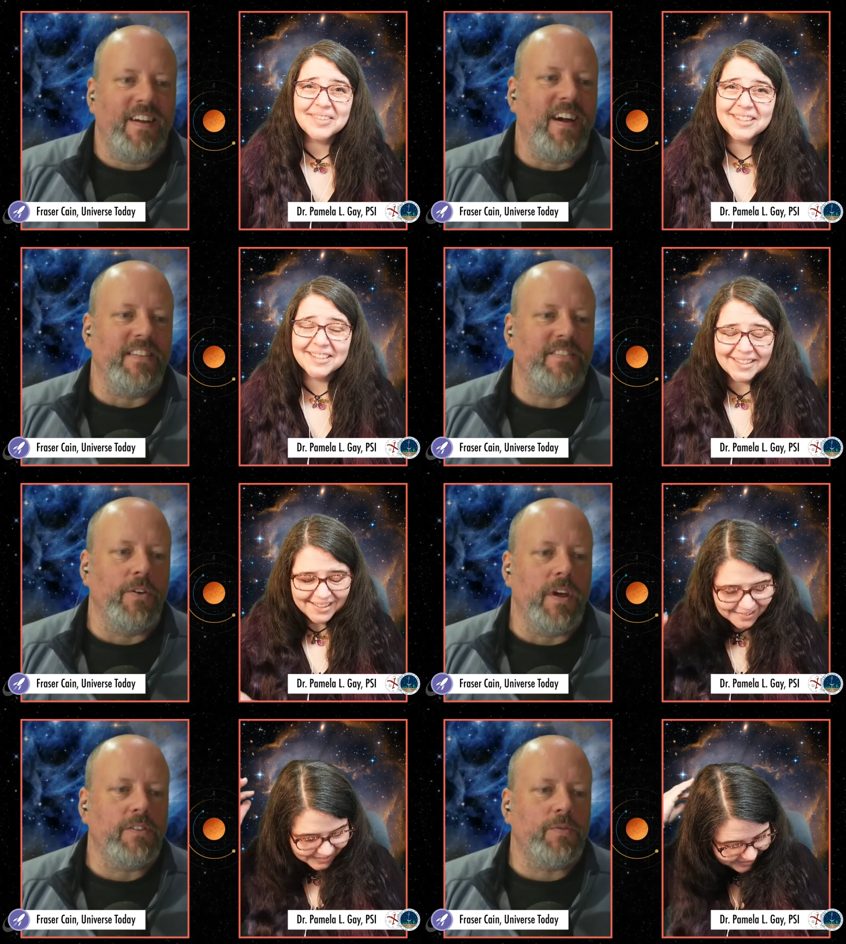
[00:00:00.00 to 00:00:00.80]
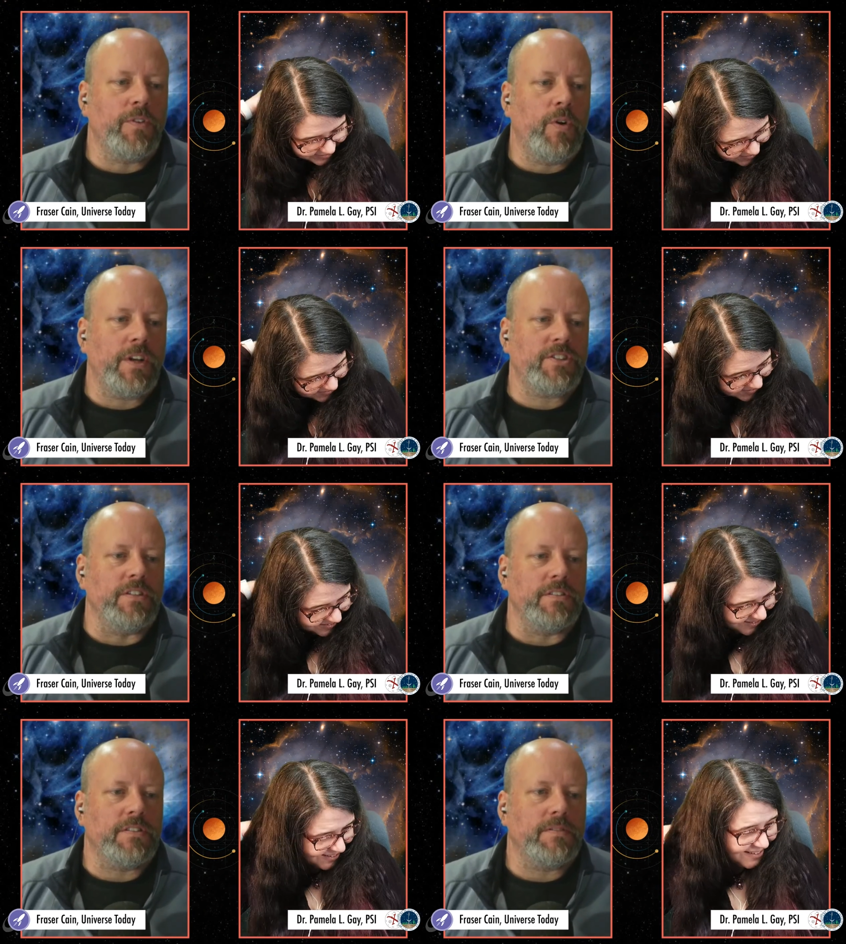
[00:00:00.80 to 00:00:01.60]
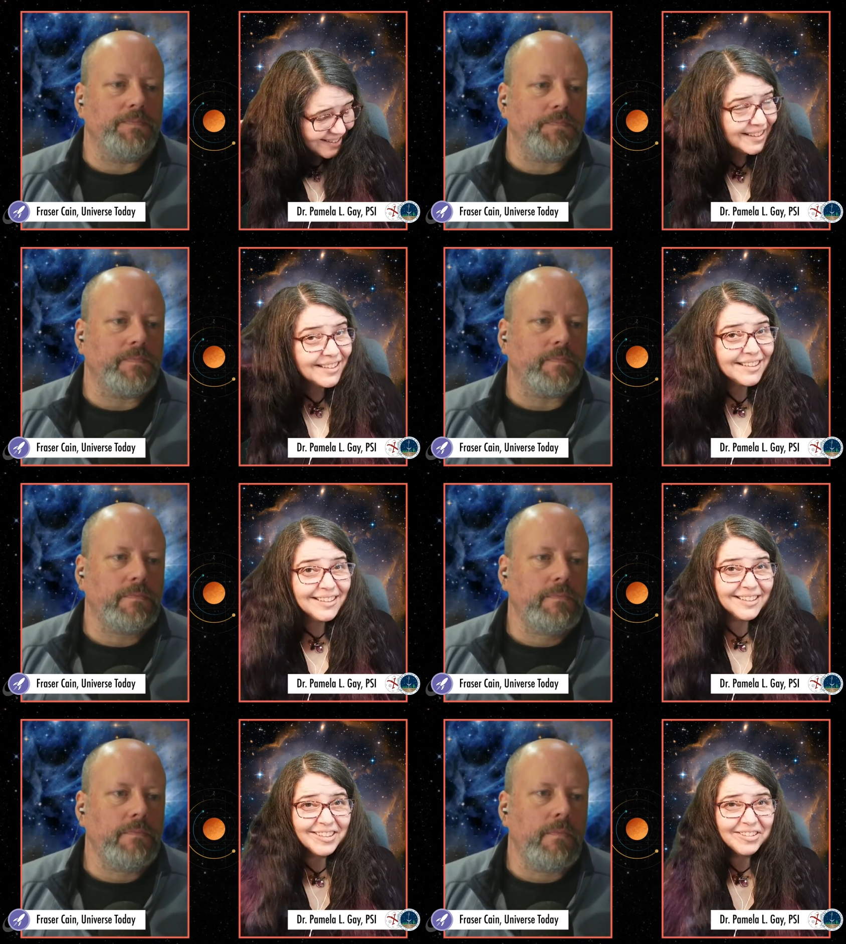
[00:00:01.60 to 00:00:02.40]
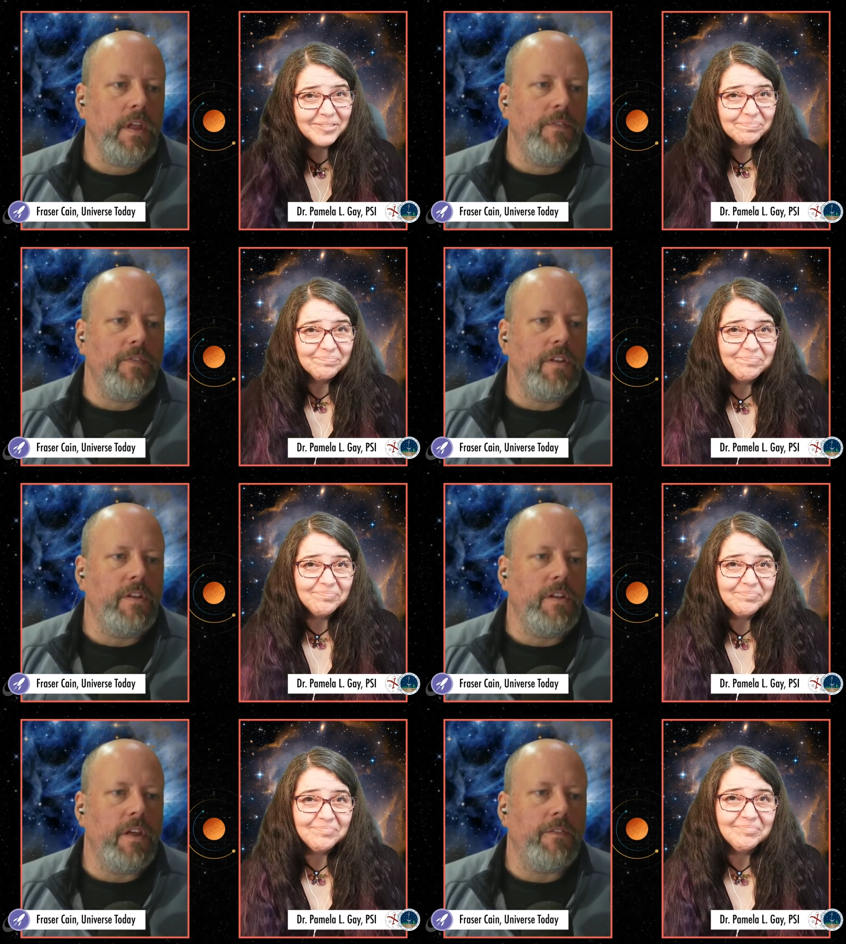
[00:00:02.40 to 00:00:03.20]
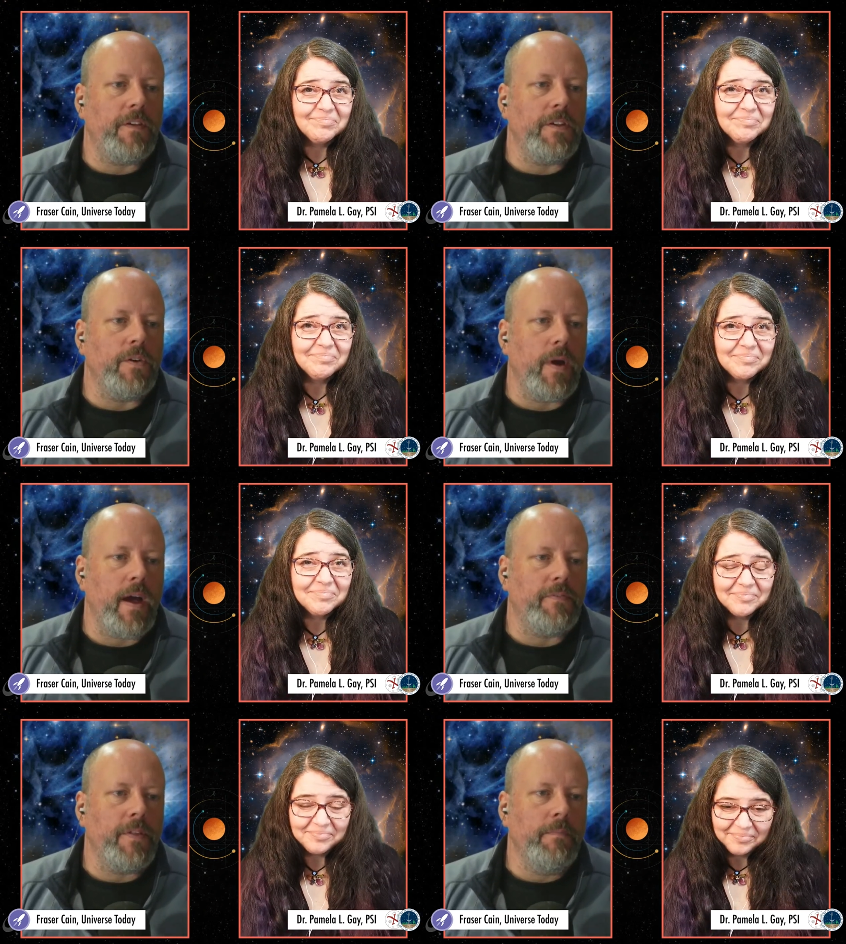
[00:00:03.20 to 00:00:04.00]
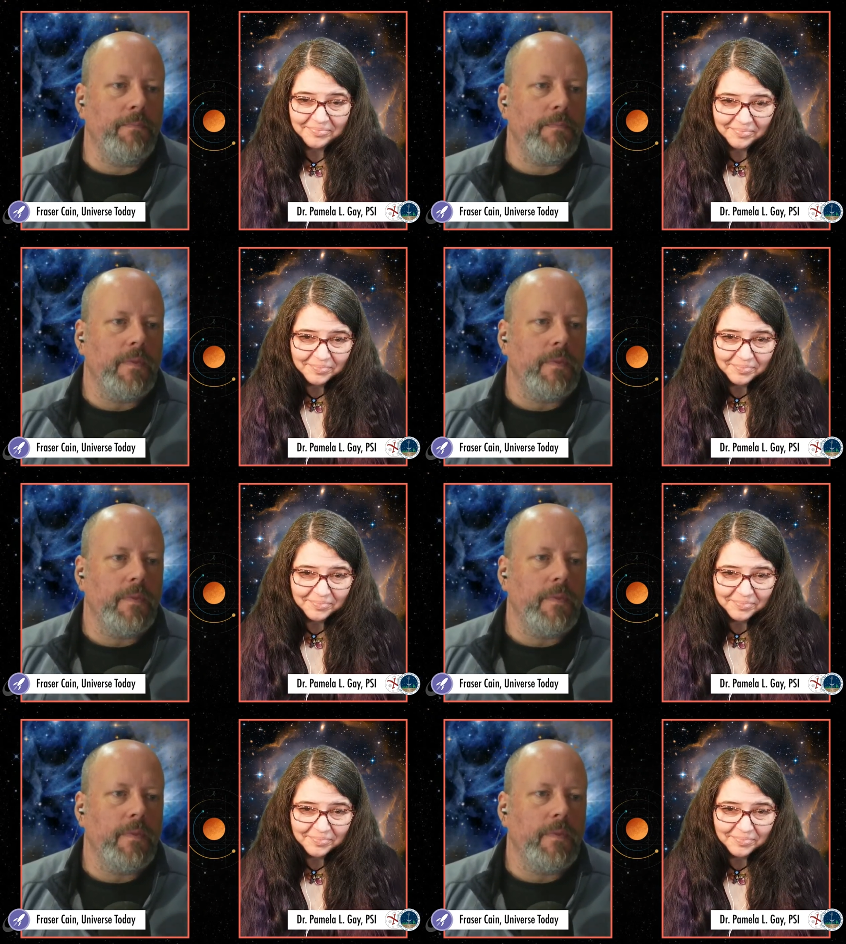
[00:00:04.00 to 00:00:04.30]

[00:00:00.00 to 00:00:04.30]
Speaker 1: all right. So hit us with your questions, if you if and you have them.